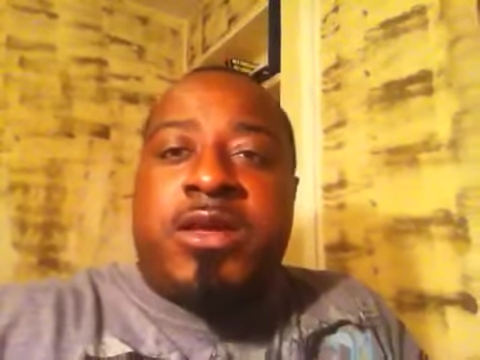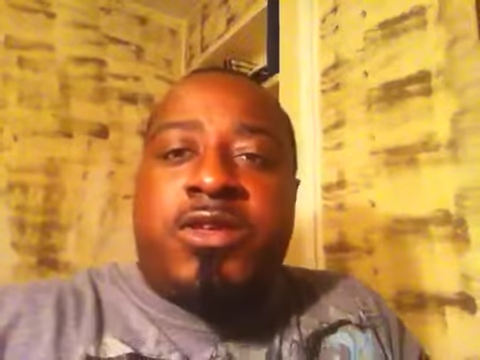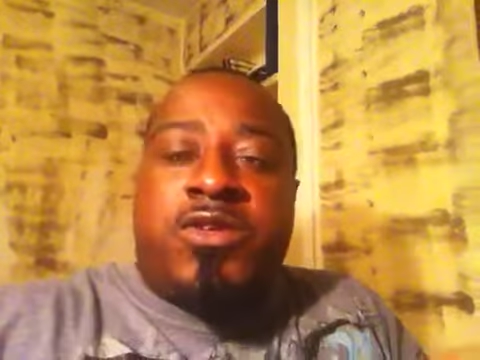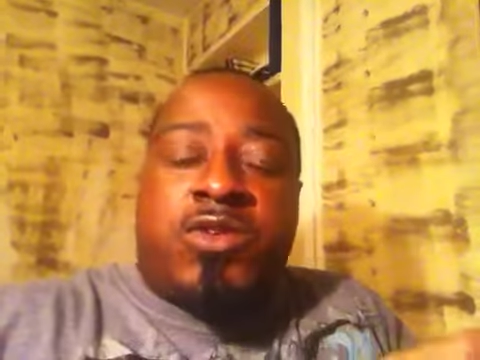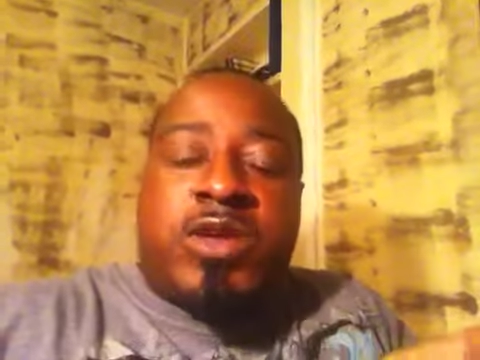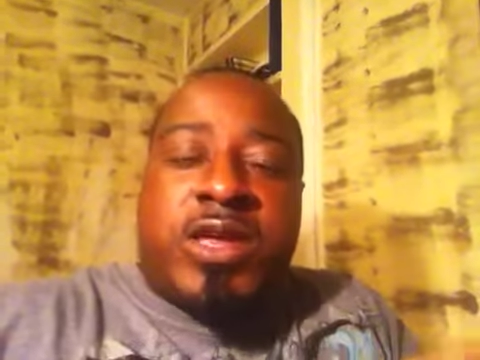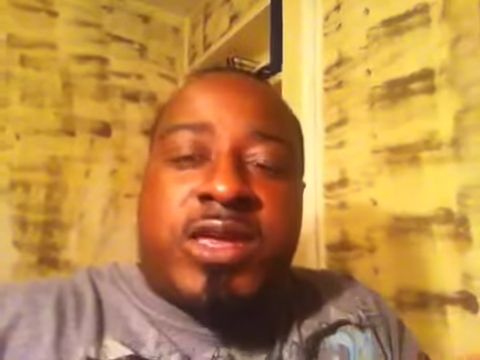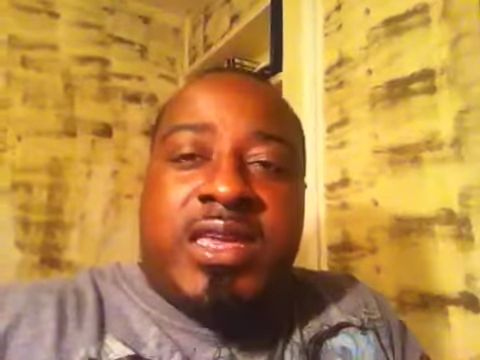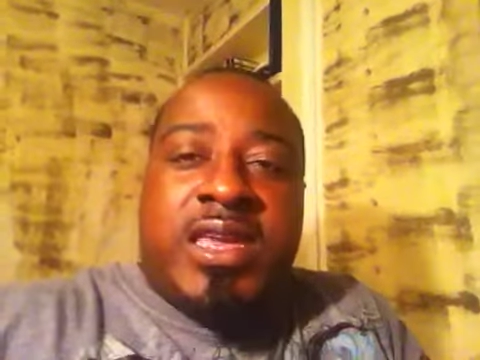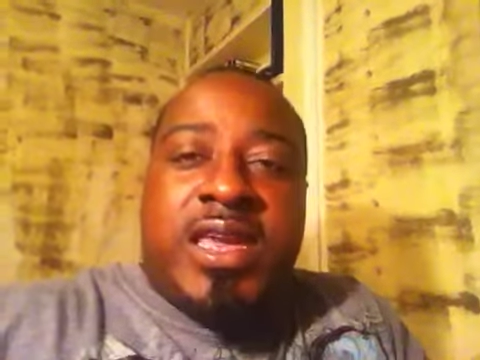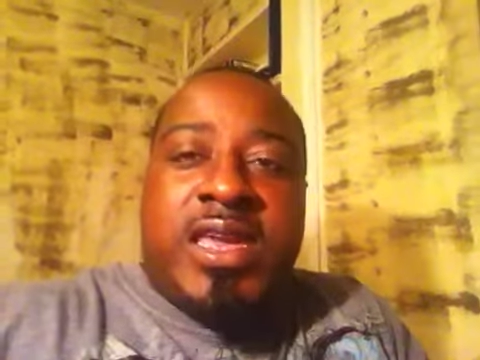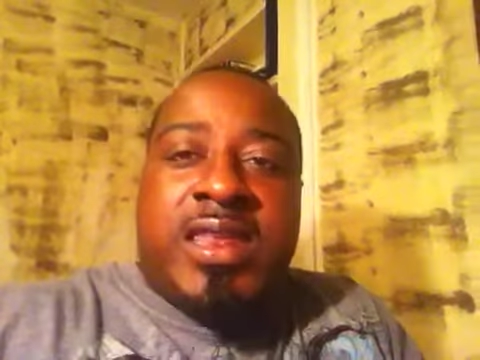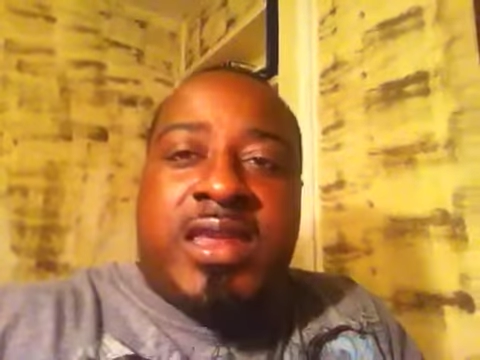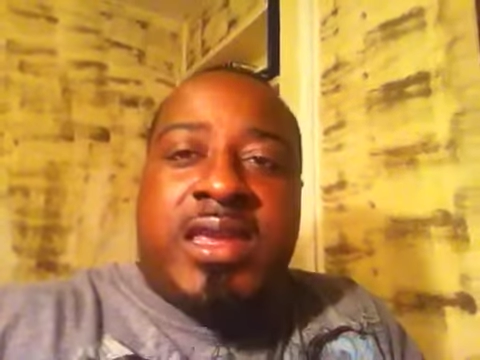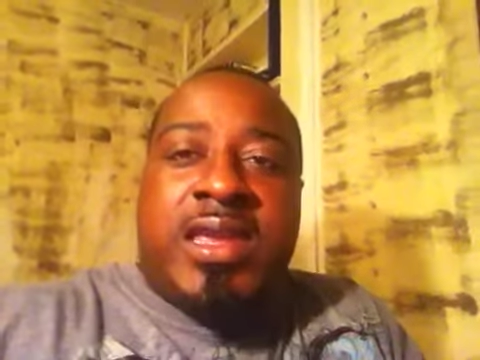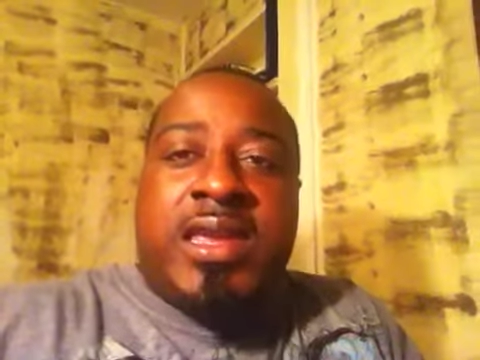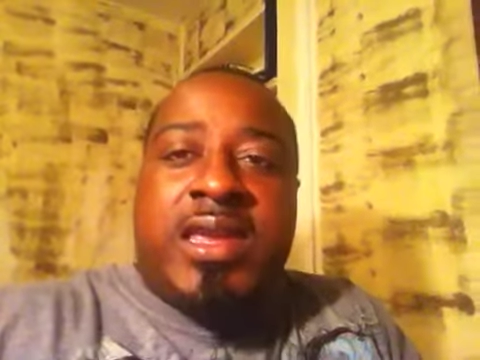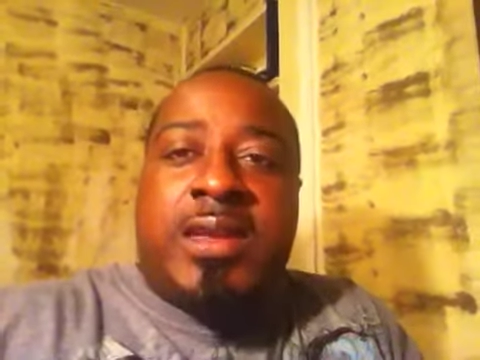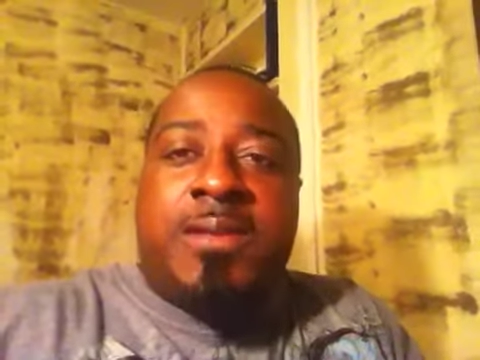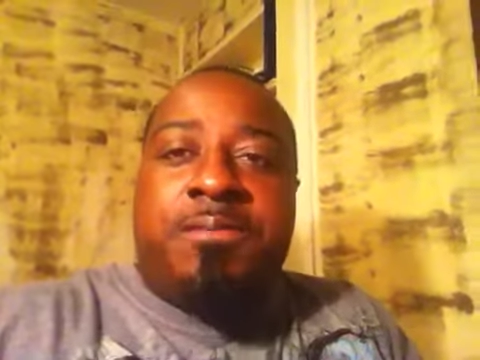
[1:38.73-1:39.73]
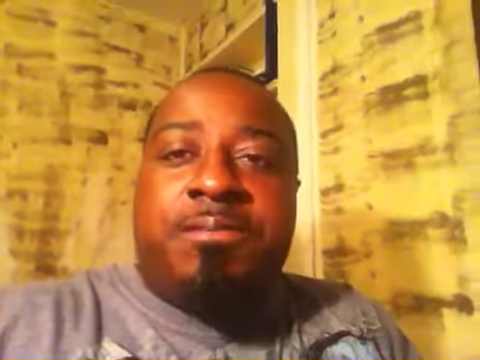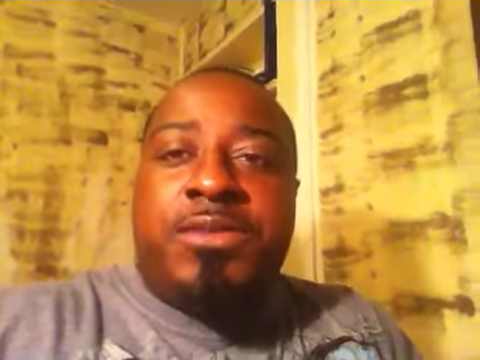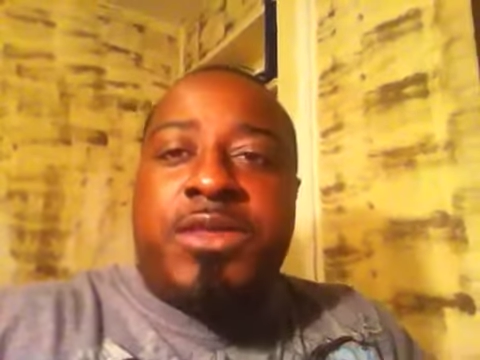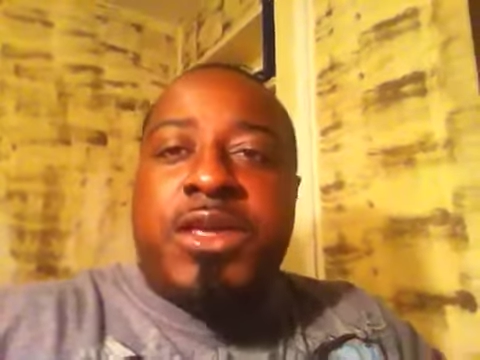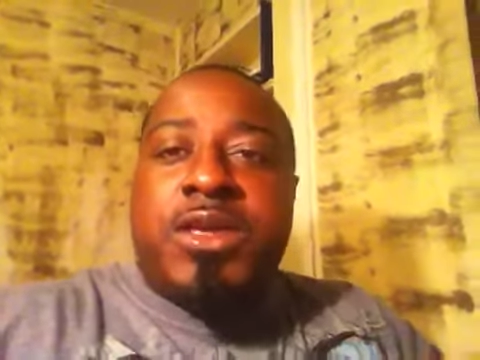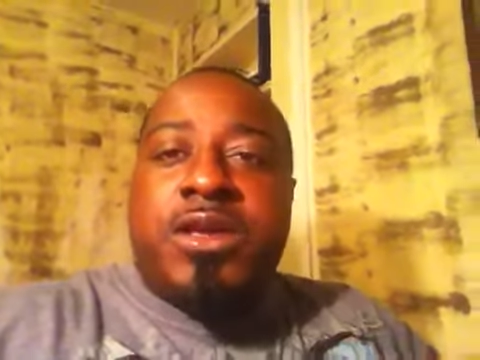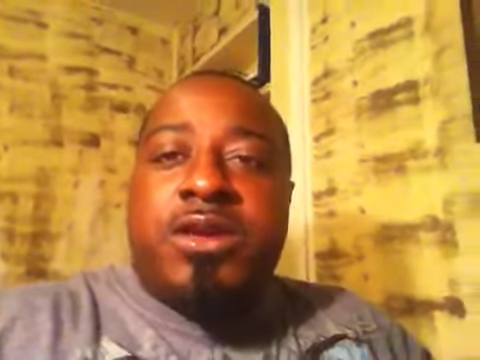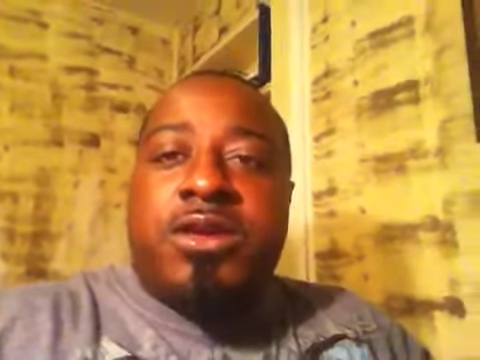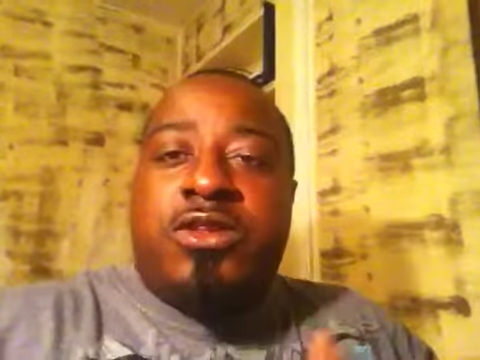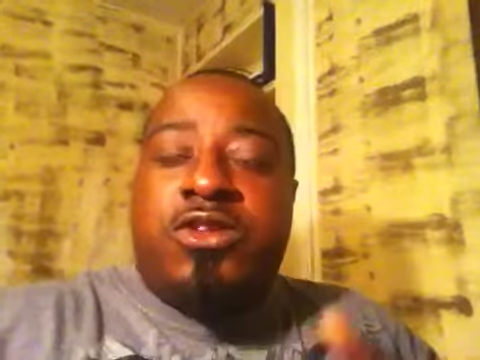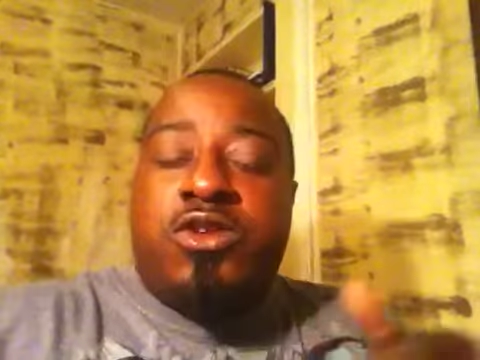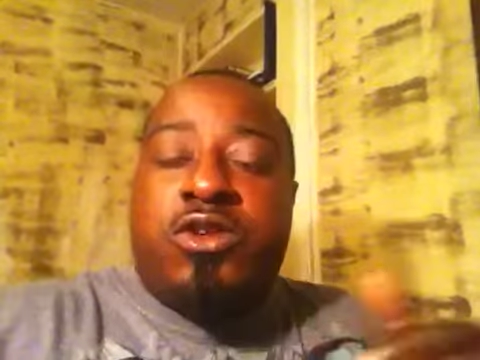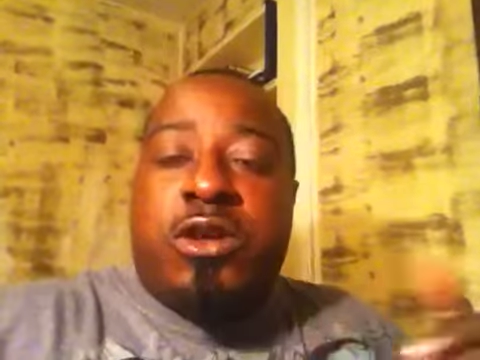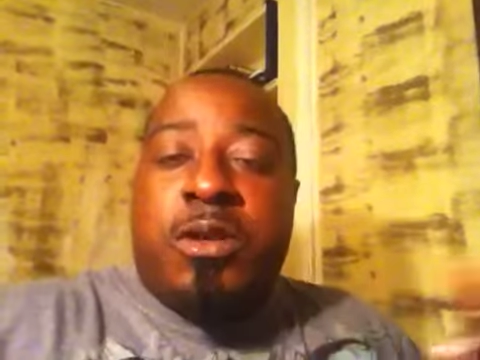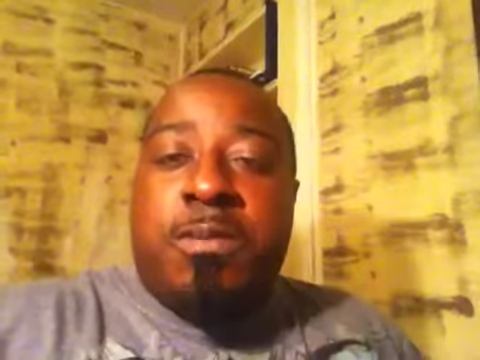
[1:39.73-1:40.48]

you could get in, you